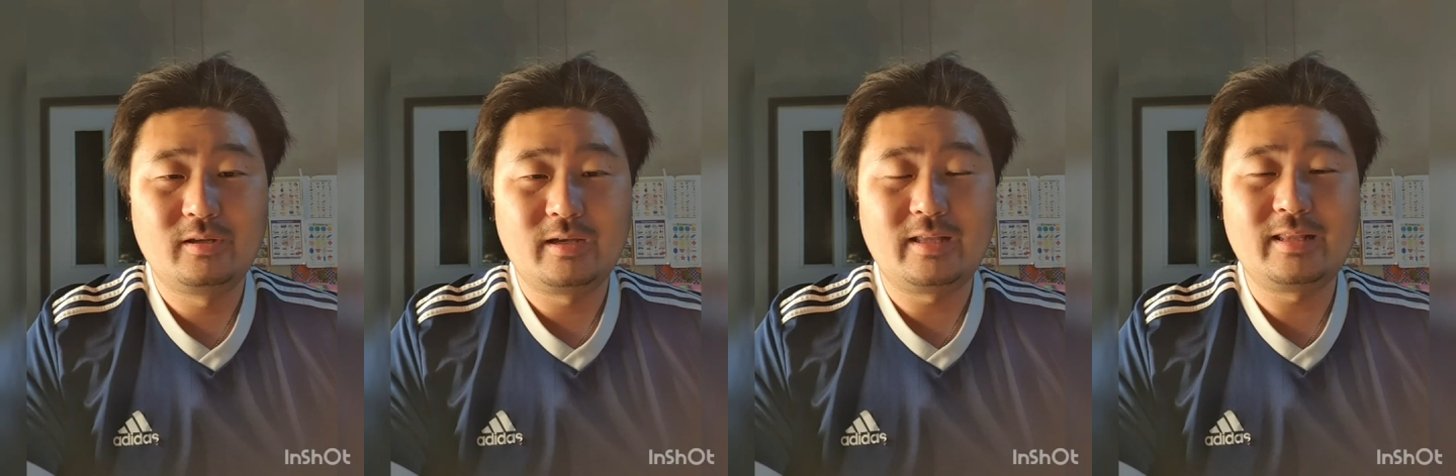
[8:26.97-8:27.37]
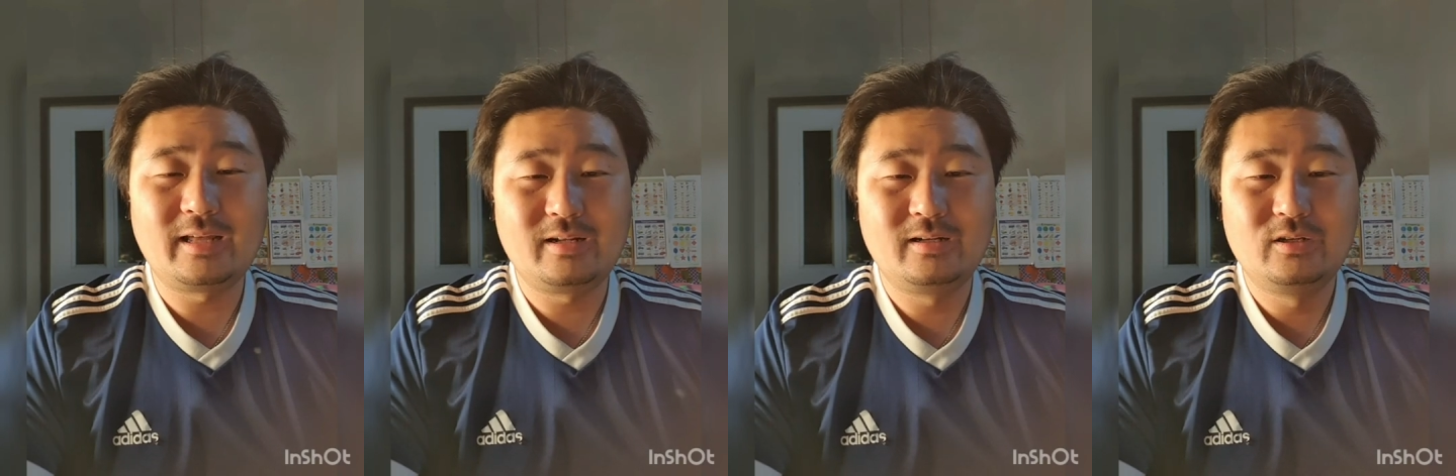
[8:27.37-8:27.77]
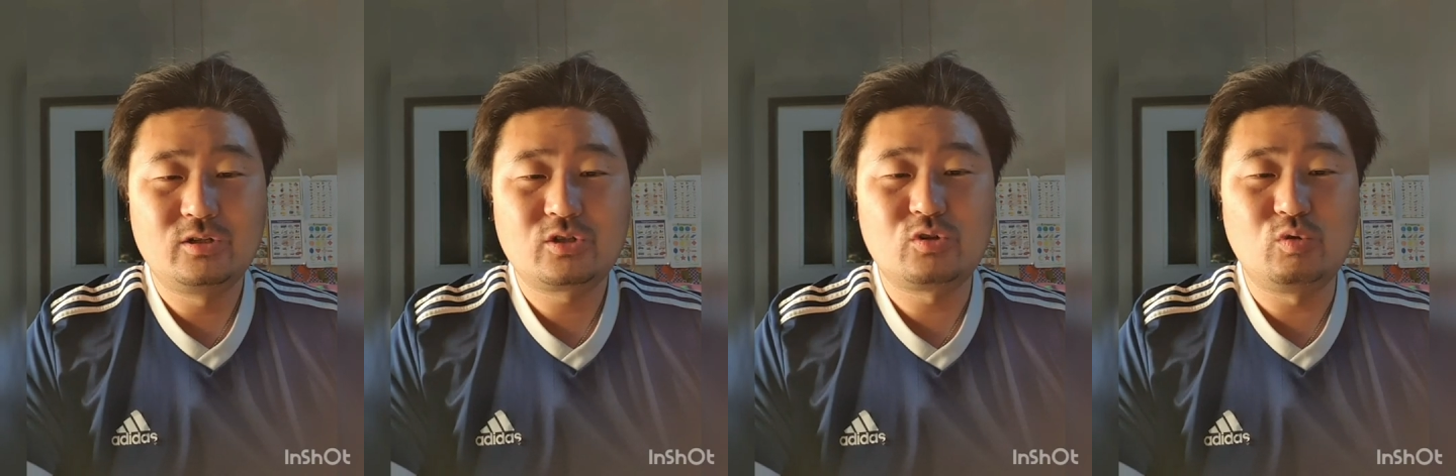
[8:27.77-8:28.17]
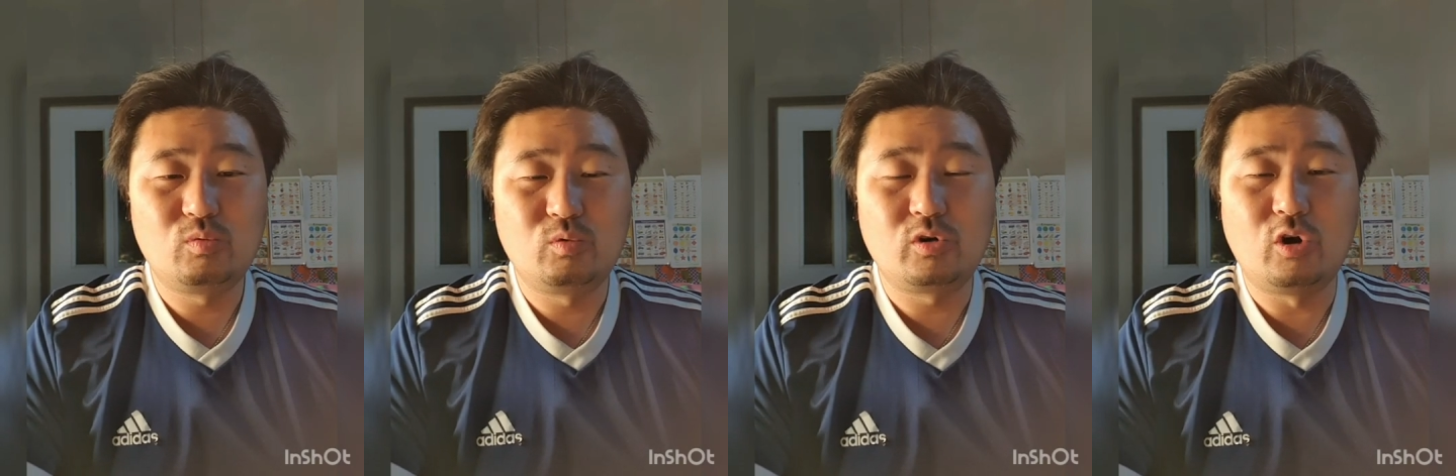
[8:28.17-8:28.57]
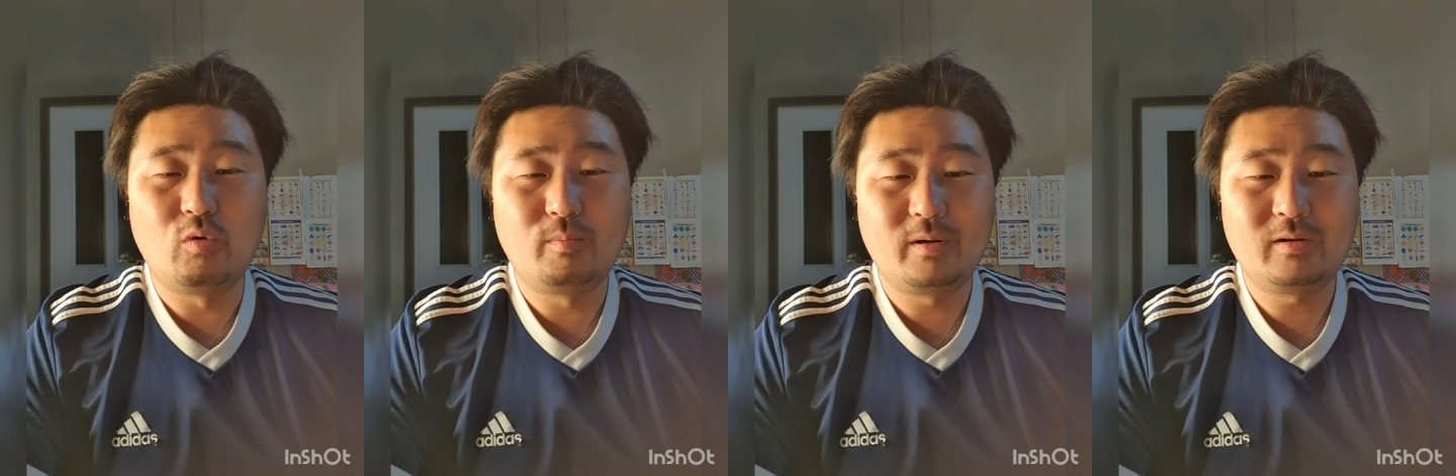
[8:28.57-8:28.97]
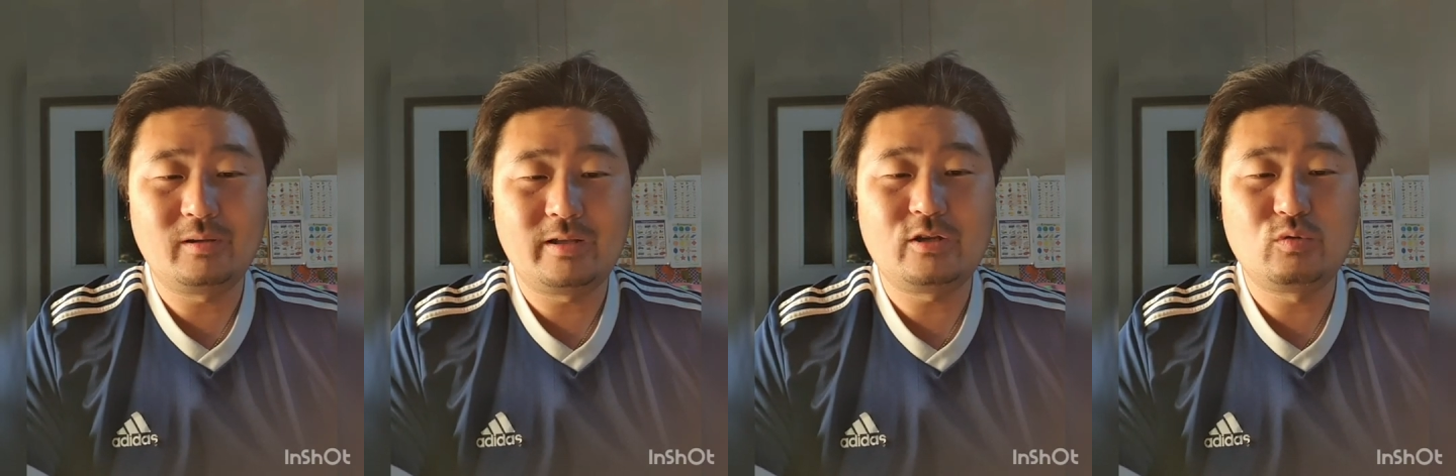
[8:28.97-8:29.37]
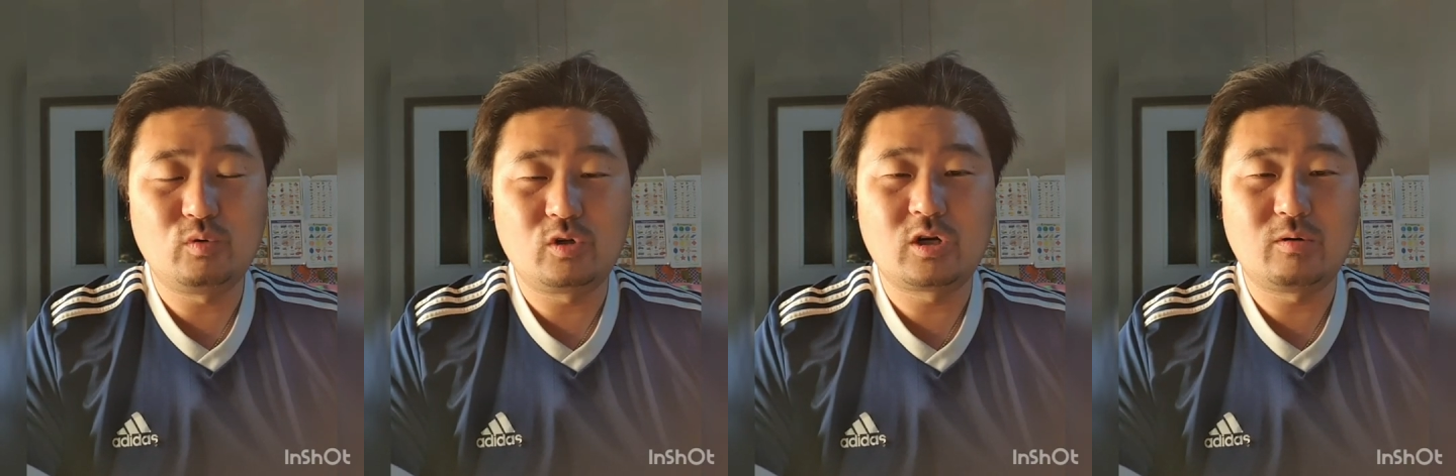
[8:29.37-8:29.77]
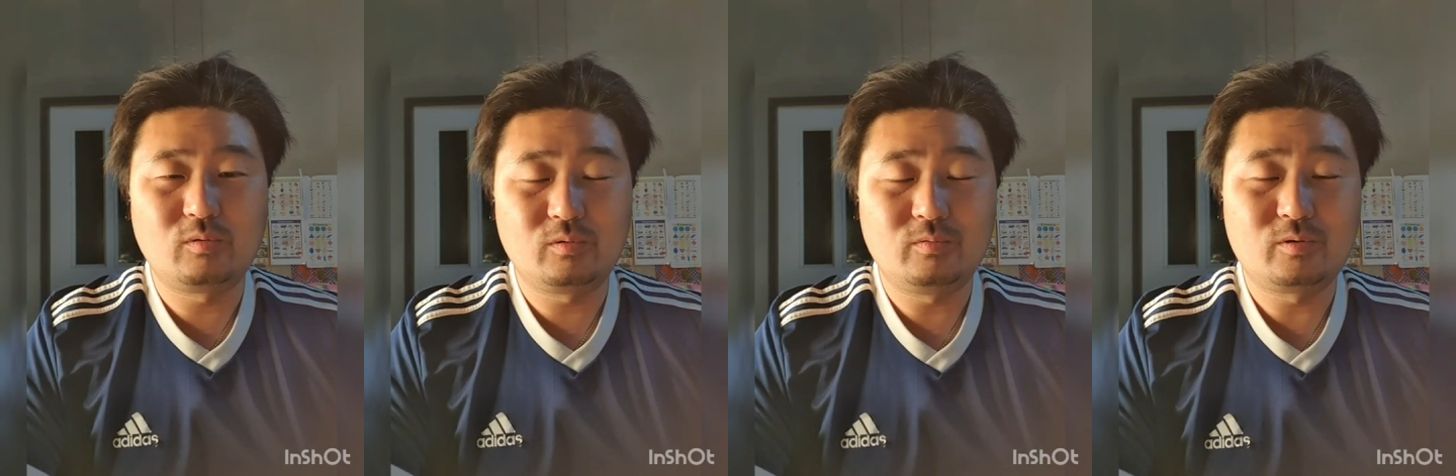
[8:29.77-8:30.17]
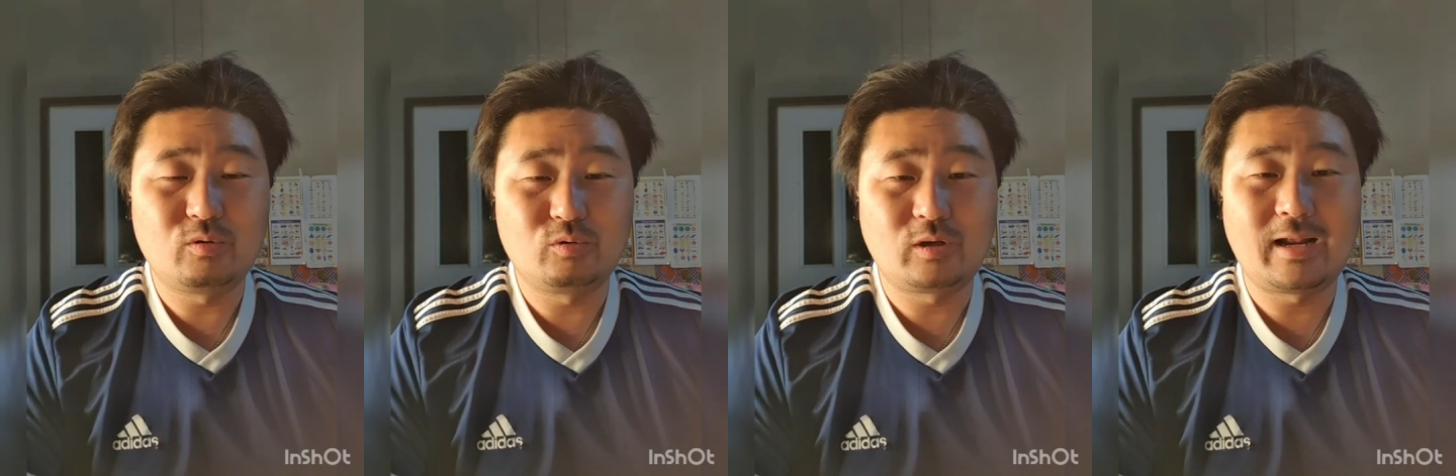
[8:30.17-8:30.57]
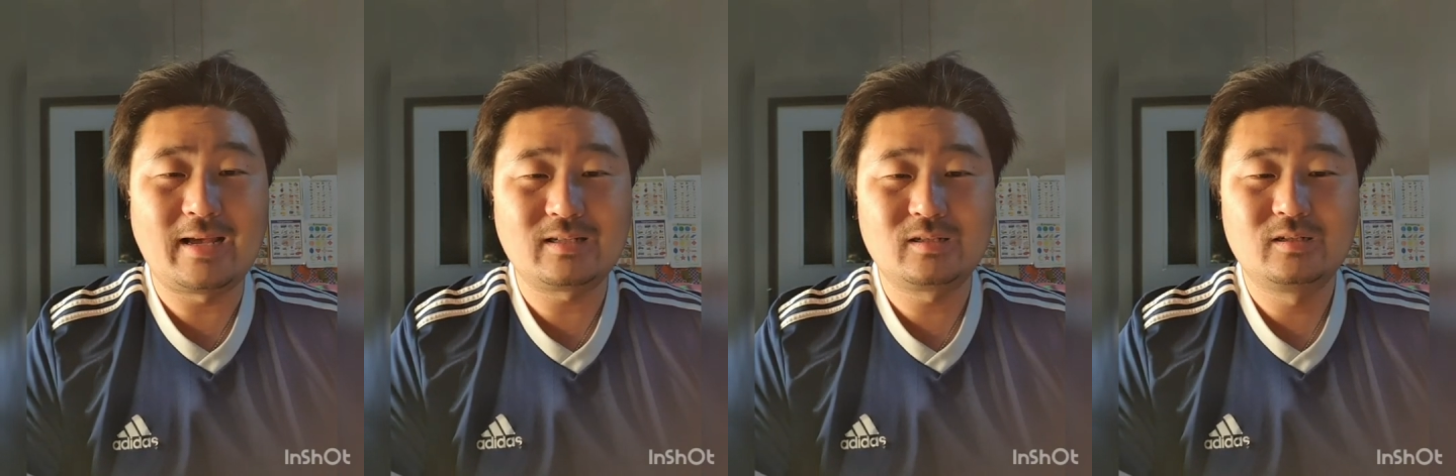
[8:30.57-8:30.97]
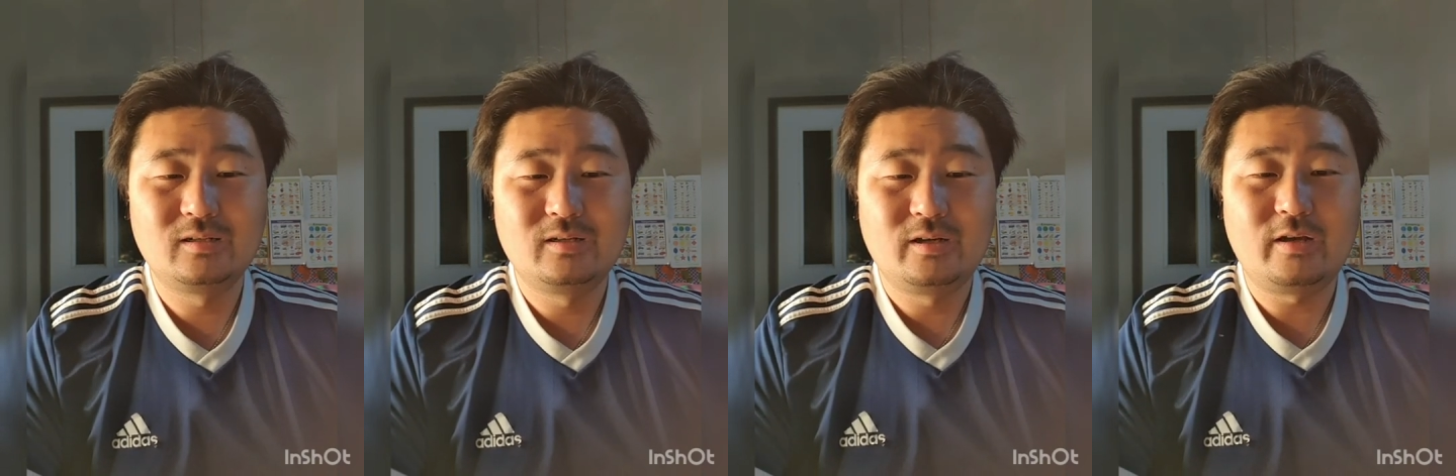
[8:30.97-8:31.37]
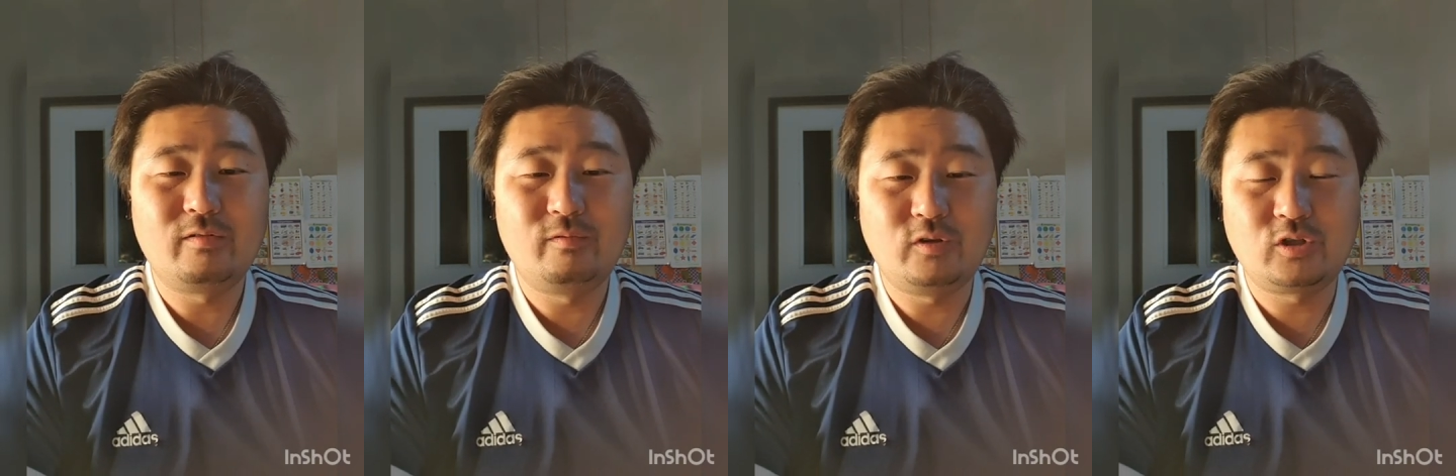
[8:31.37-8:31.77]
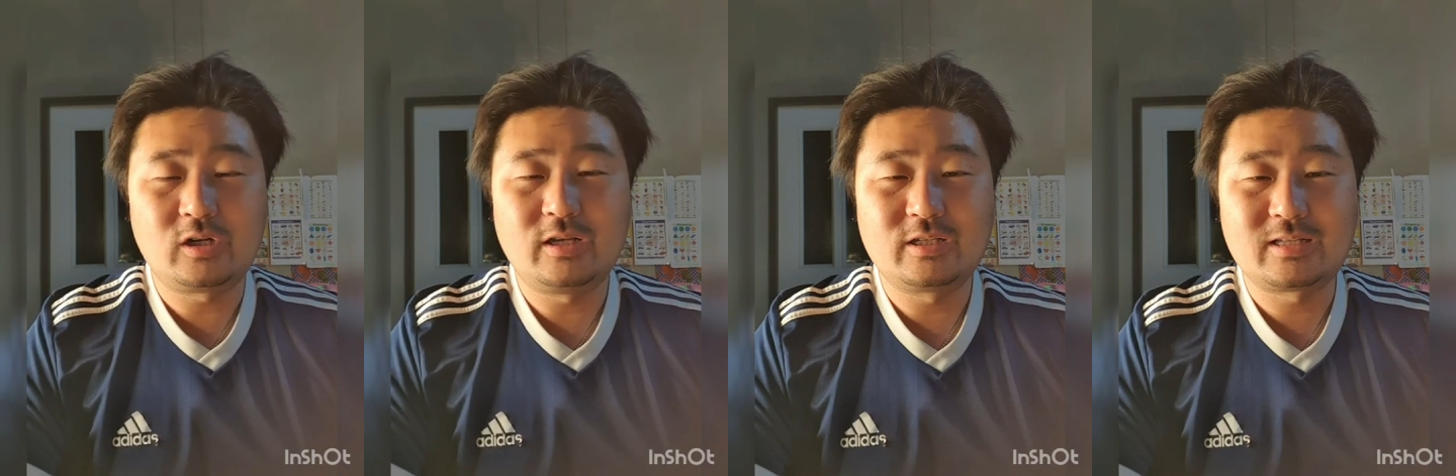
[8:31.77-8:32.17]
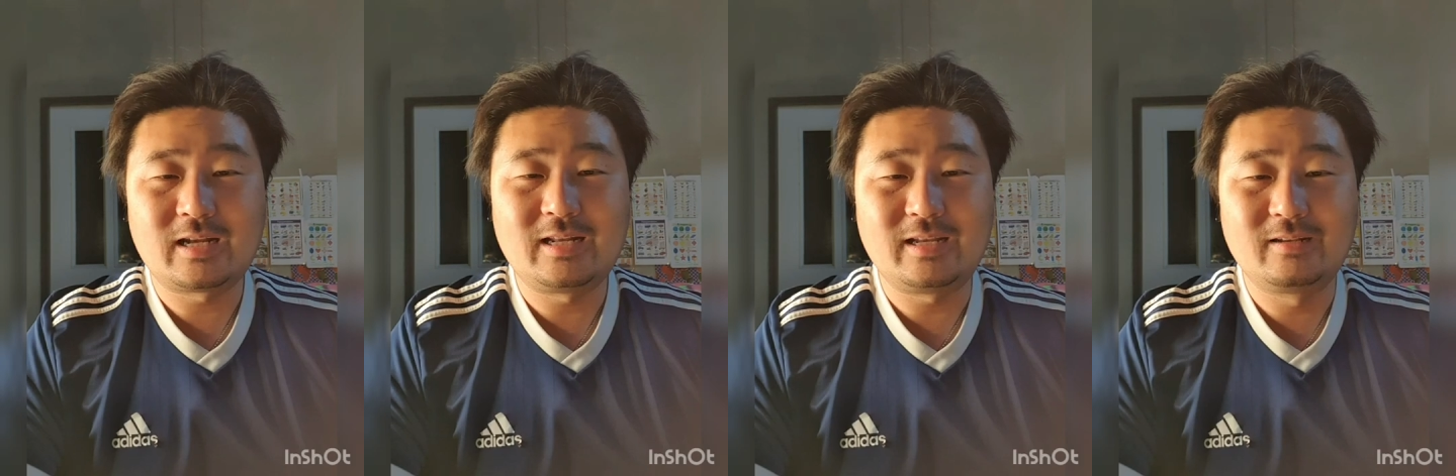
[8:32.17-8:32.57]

and then school would open and you would go to class and physically study